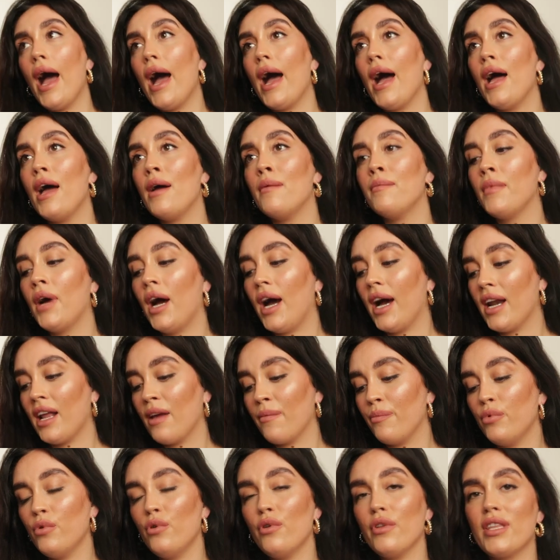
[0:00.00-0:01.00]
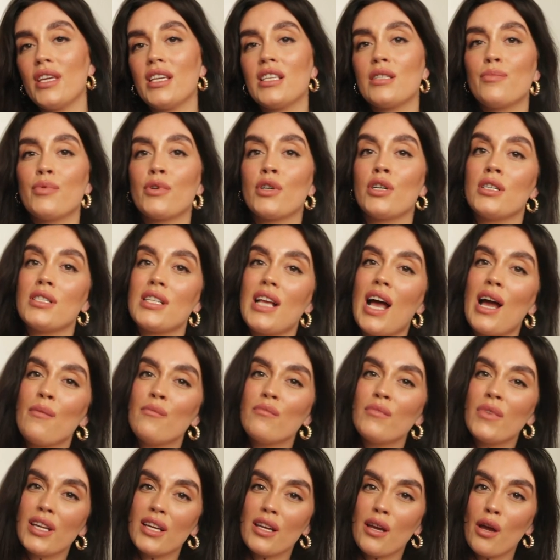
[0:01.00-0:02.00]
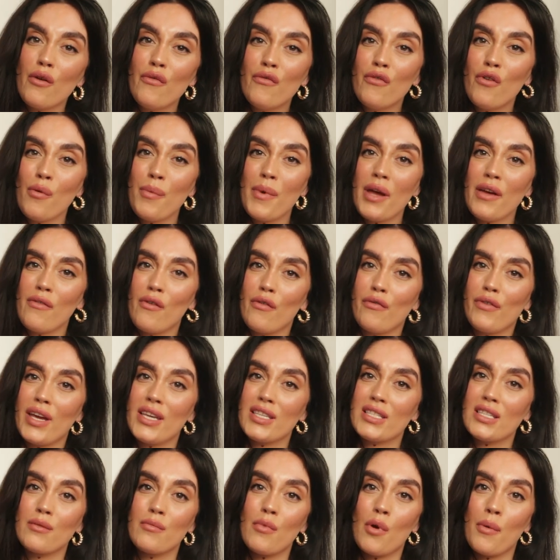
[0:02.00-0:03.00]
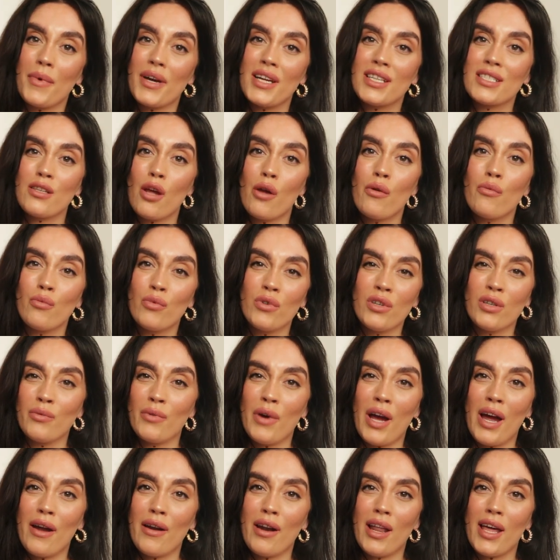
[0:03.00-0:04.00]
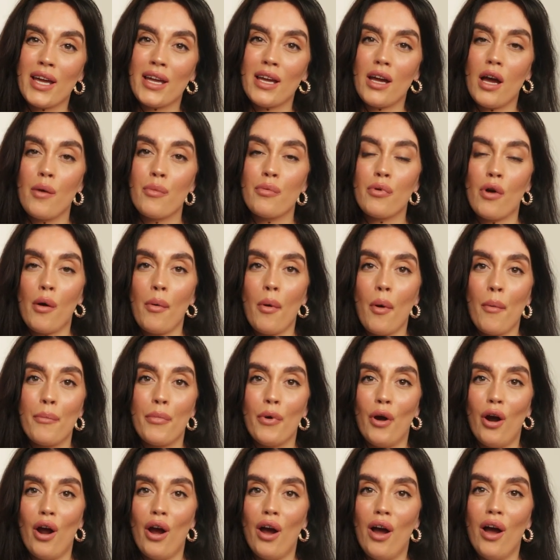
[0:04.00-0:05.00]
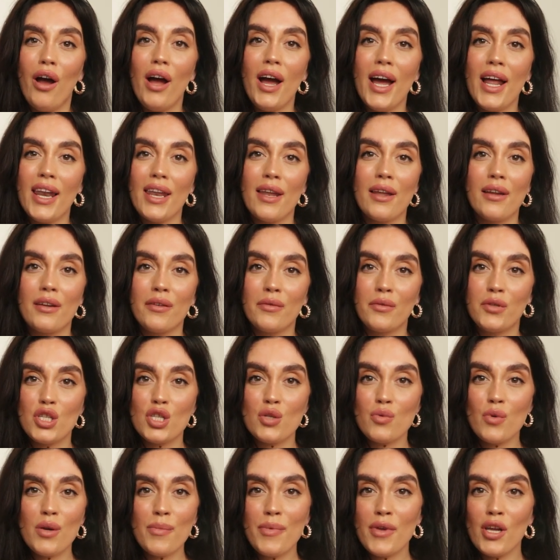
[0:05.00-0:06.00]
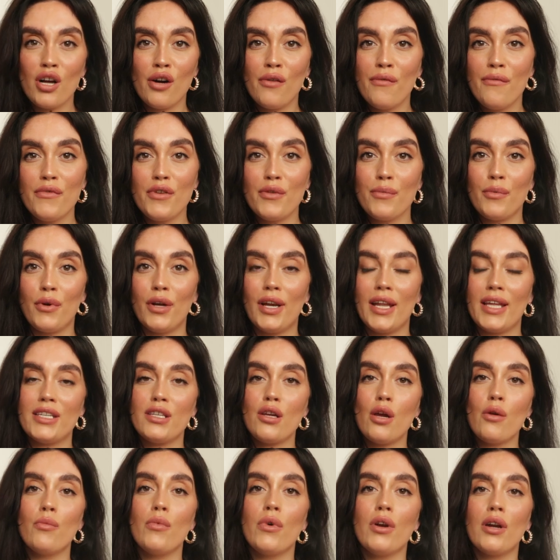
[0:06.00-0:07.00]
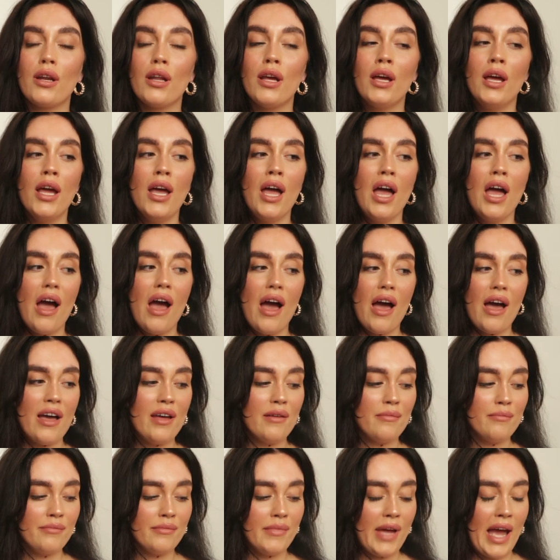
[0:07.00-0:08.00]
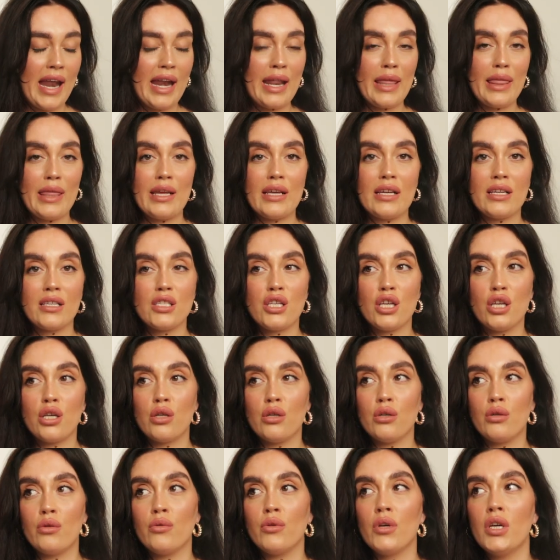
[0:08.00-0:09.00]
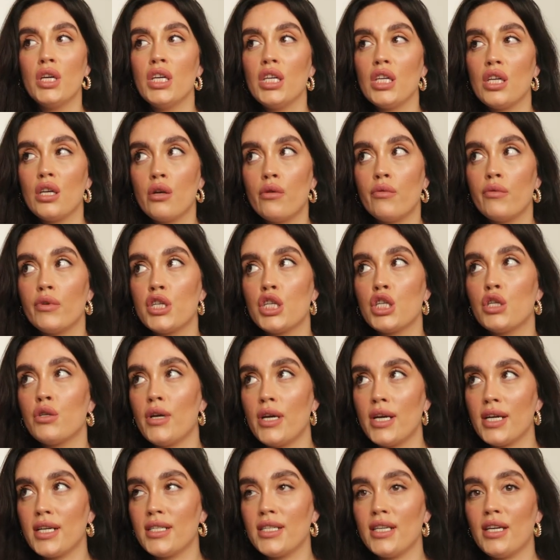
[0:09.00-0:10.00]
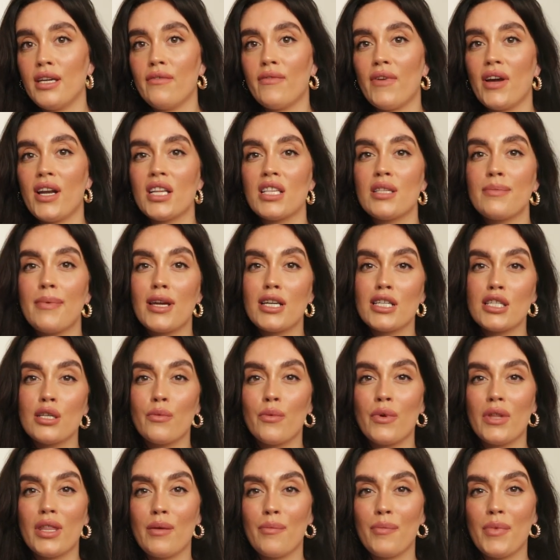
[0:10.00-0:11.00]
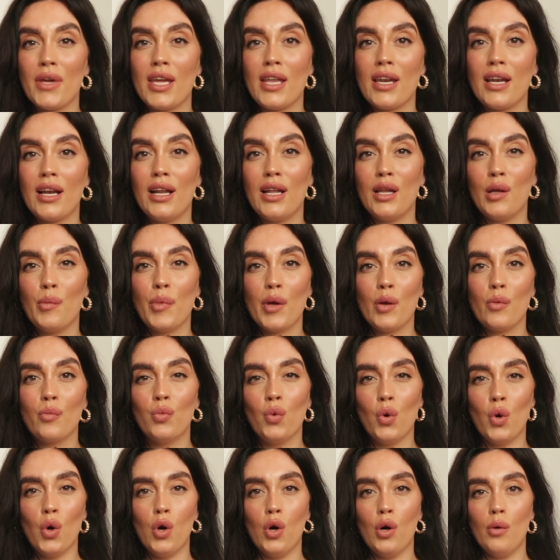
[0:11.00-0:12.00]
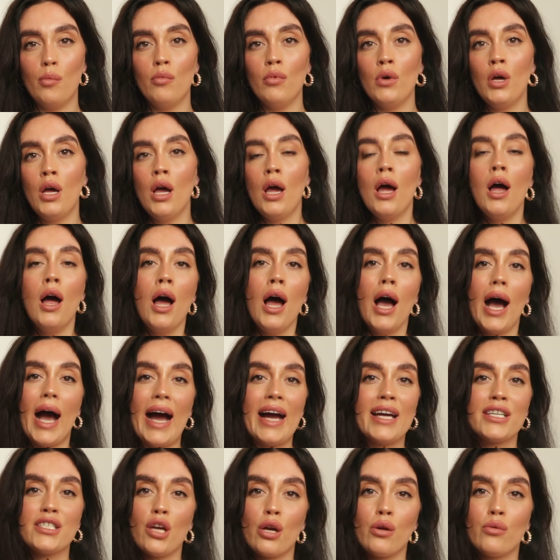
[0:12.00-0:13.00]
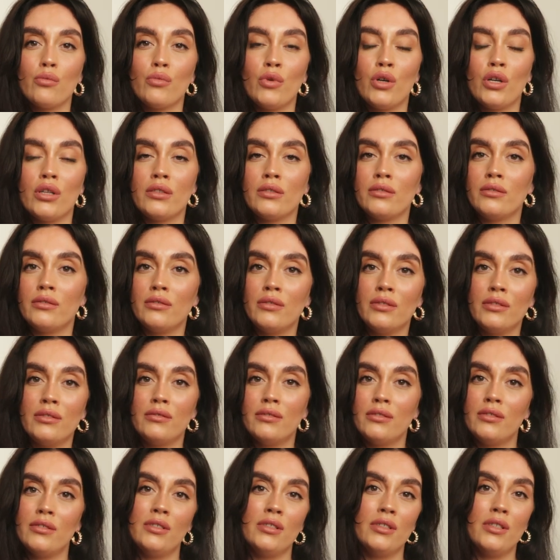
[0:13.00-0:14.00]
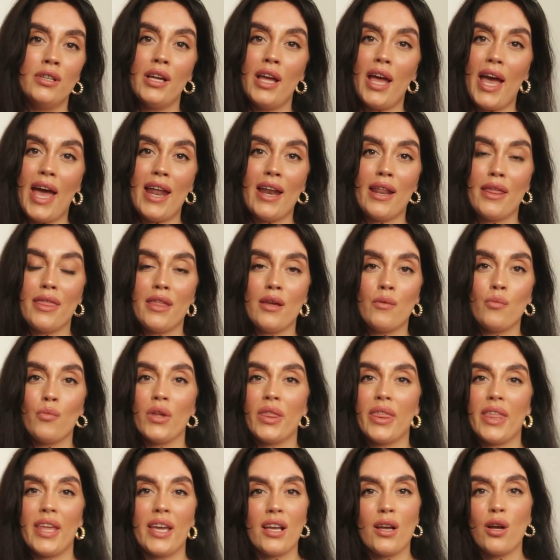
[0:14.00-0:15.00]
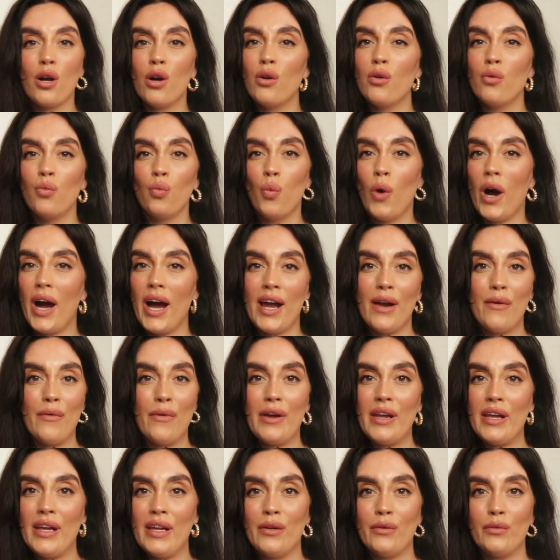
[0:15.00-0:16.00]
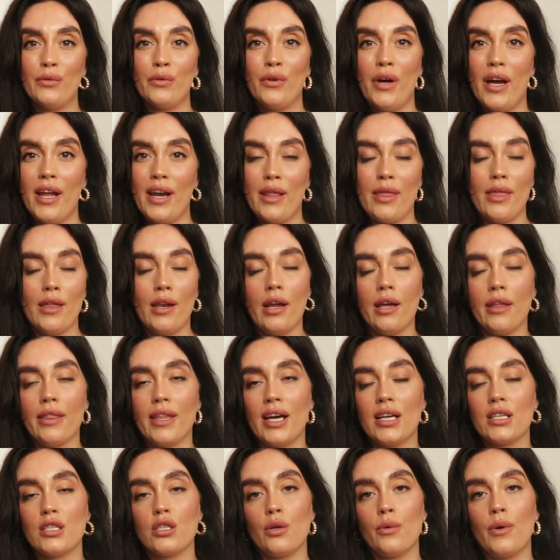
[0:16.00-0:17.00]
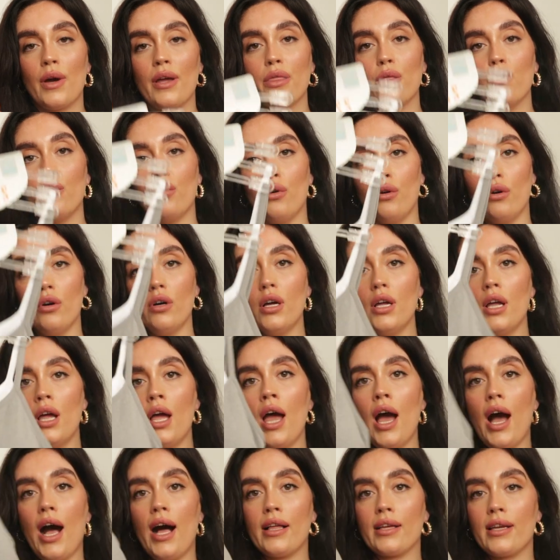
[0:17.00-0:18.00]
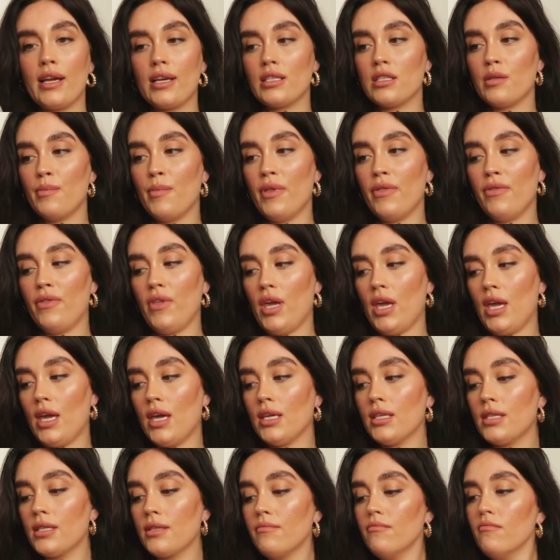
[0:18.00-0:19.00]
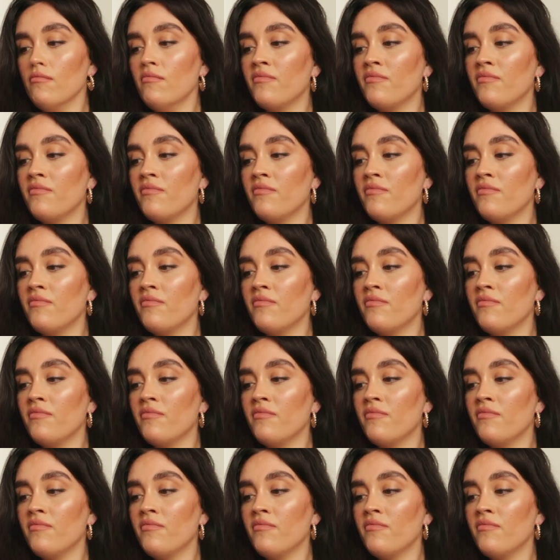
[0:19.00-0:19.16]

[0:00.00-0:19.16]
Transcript: And I bought these because I'm like going through a bit of a phase at the moment. I don't want to wear like a proper bra. I just want to be comfortable. I don't want anything too, you know, restrictive. And especially with it being a little bit warm, I don't want anything with like wiring or anything like that. So I thought I'll get some of these.